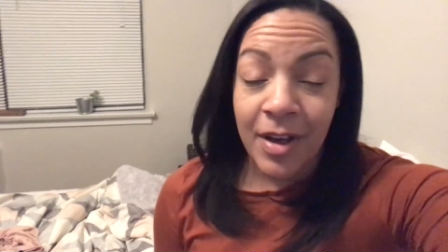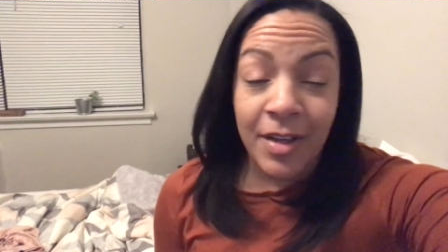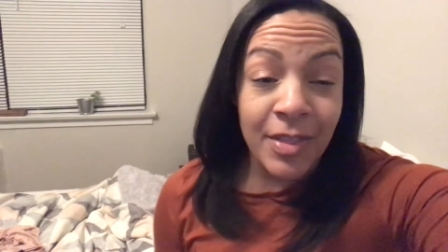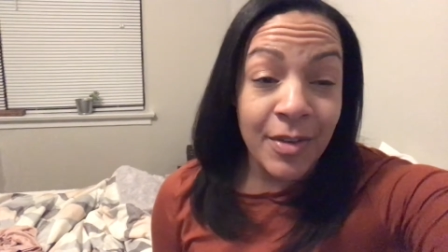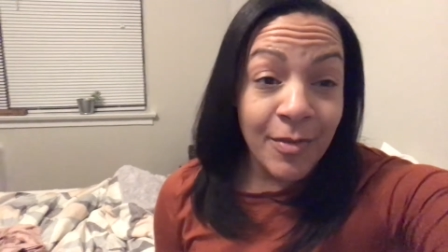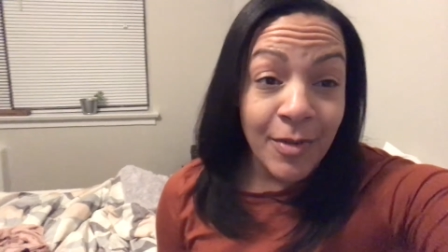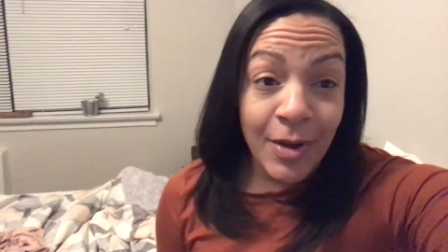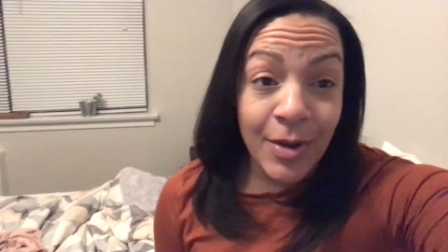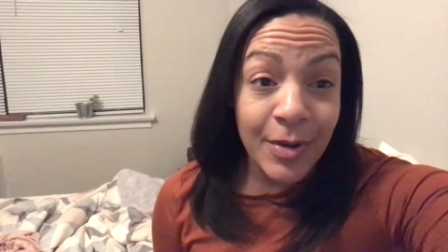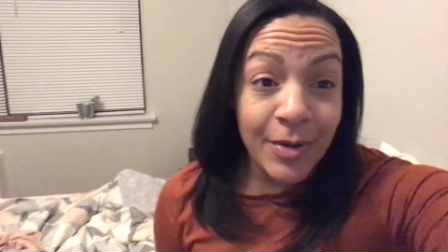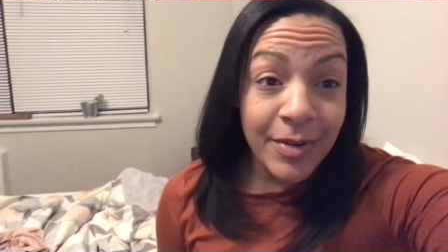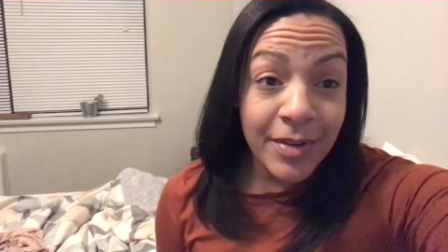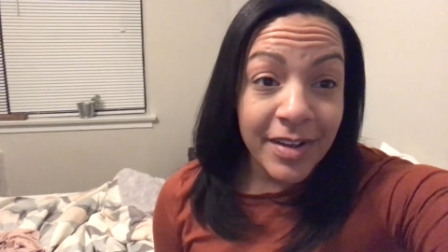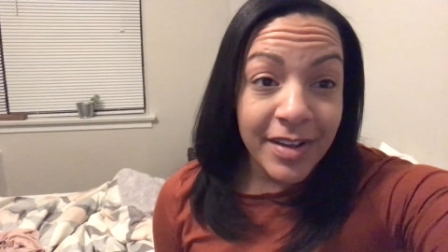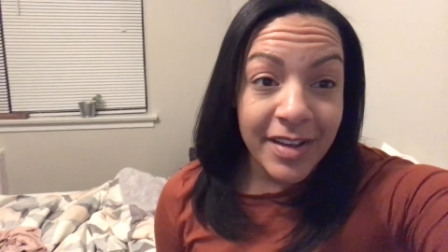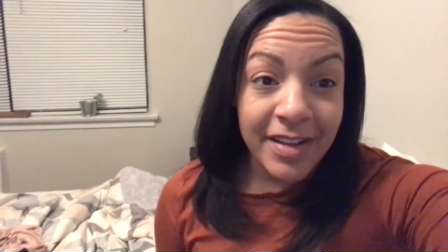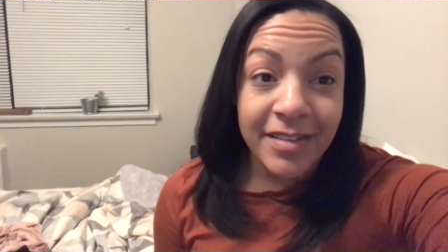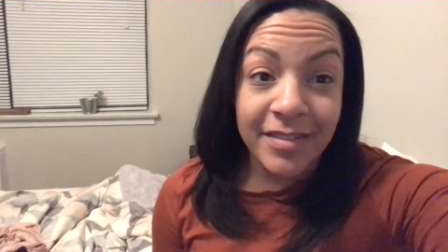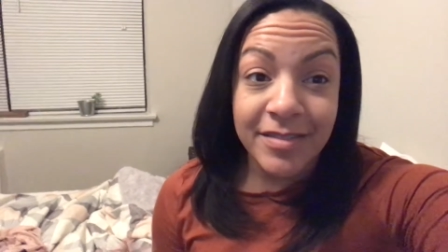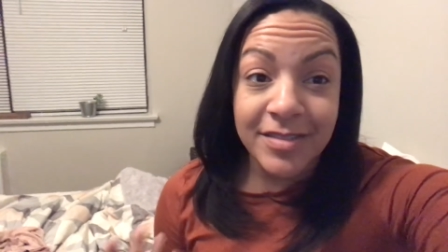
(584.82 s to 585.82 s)
road
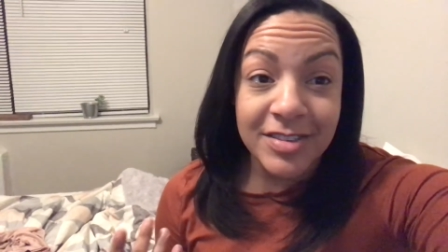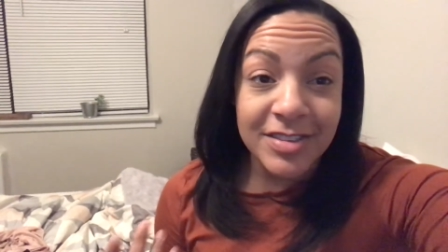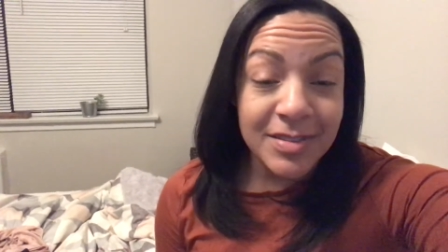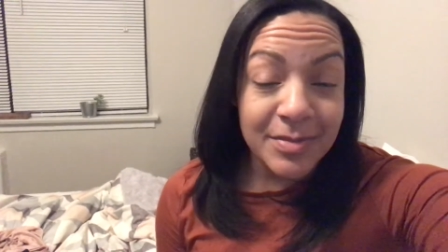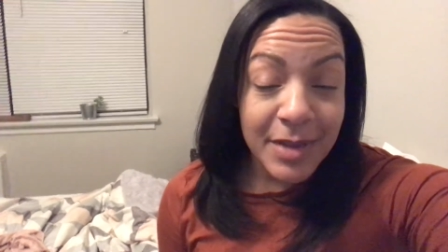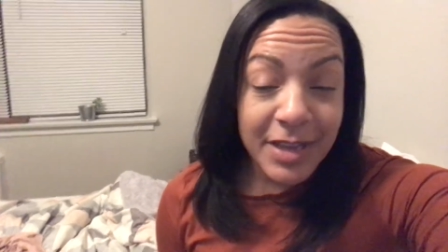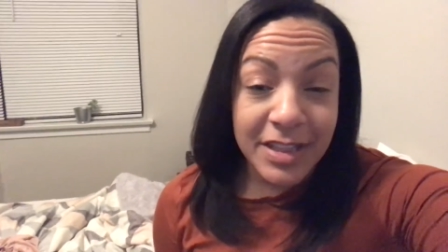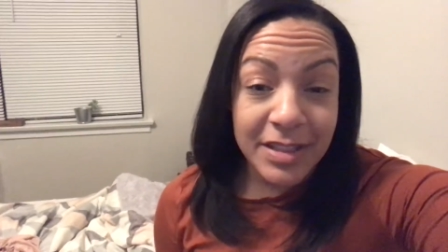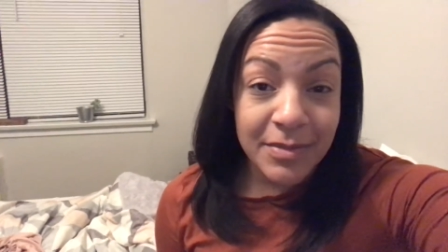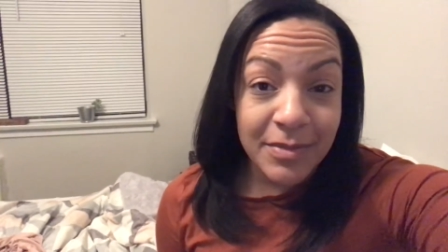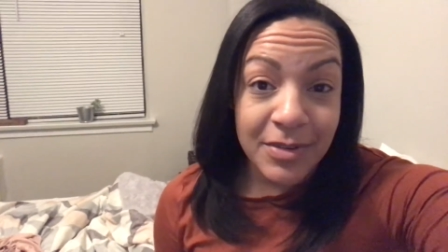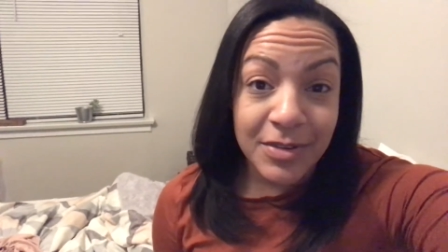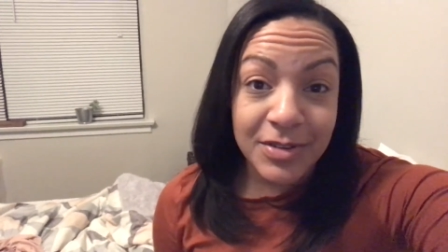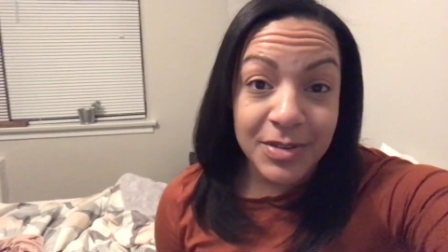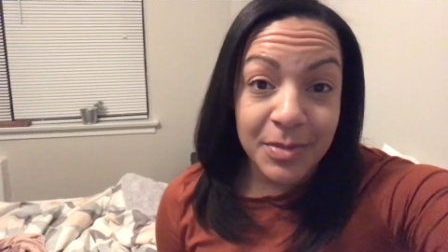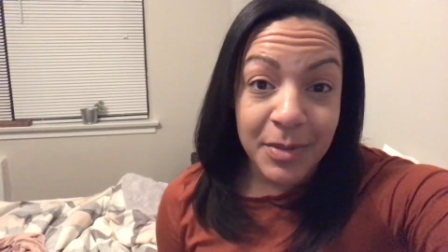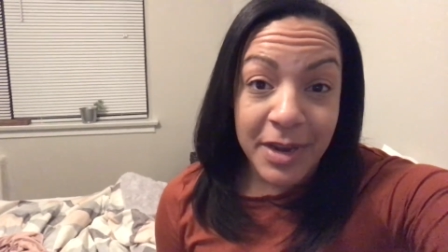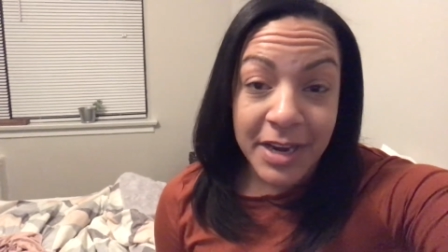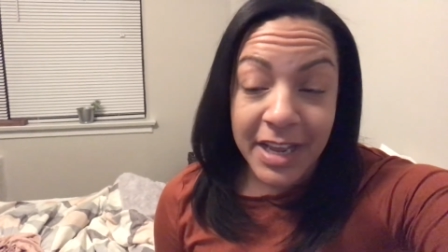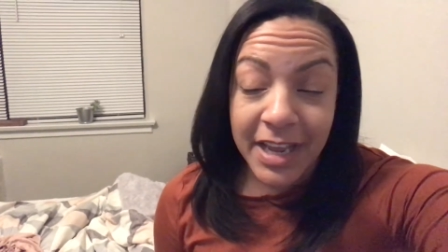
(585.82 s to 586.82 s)
and just make the
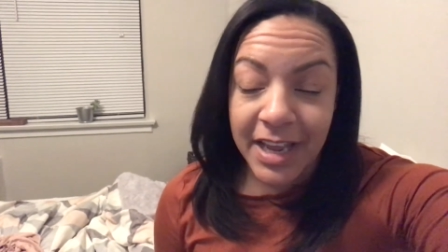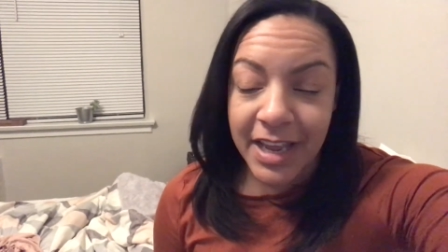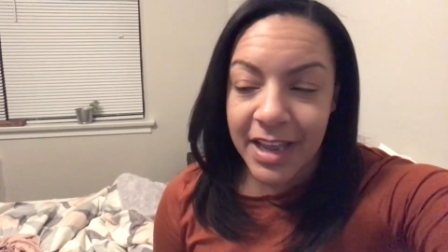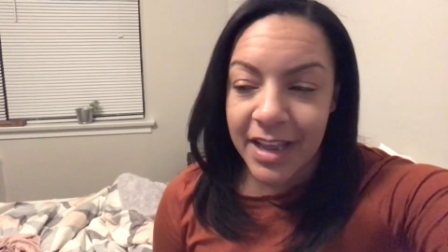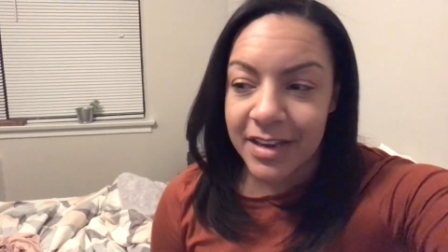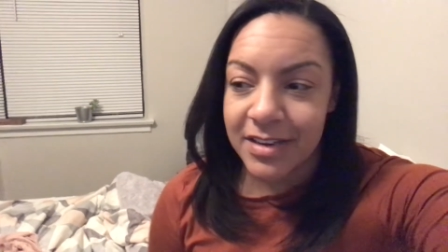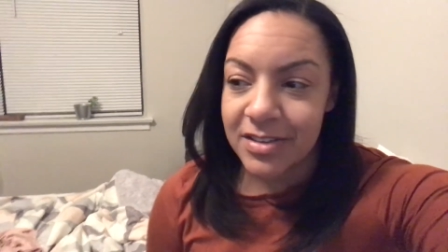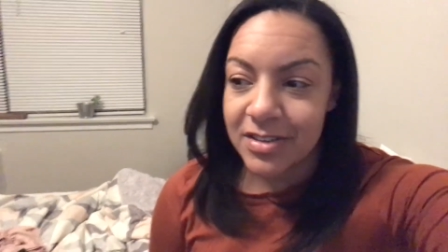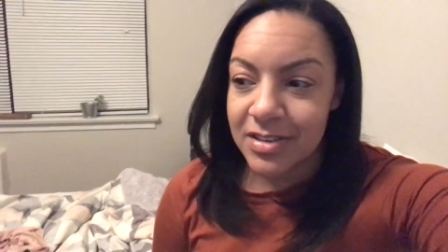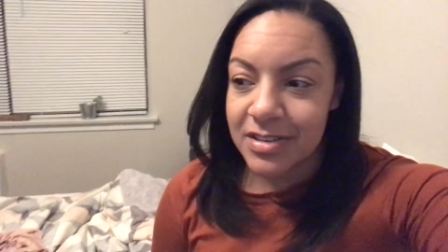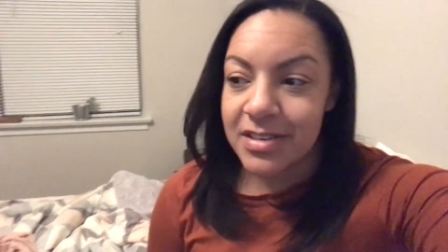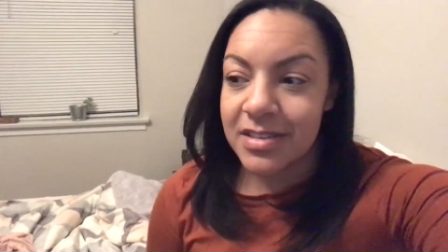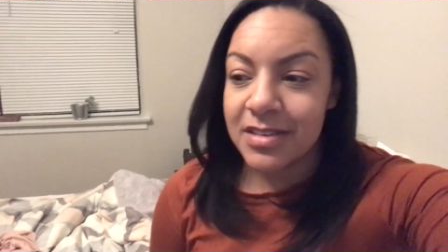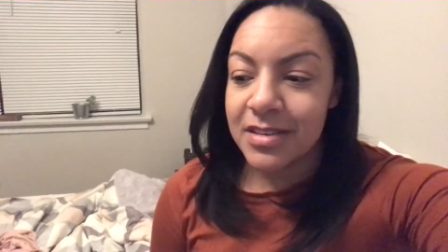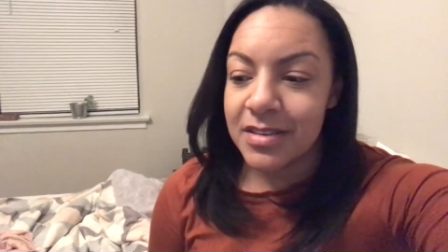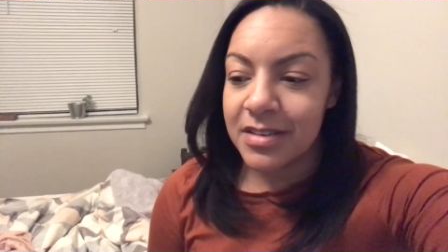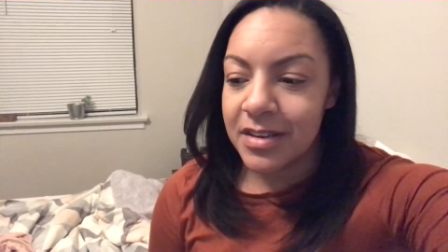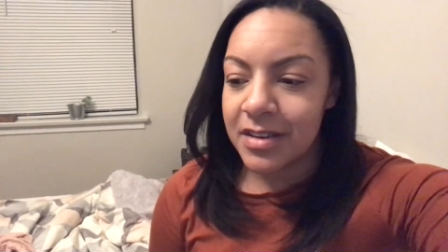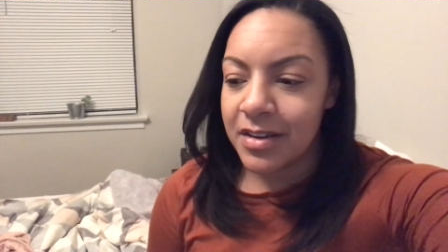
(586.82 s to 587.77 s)
most money, and just,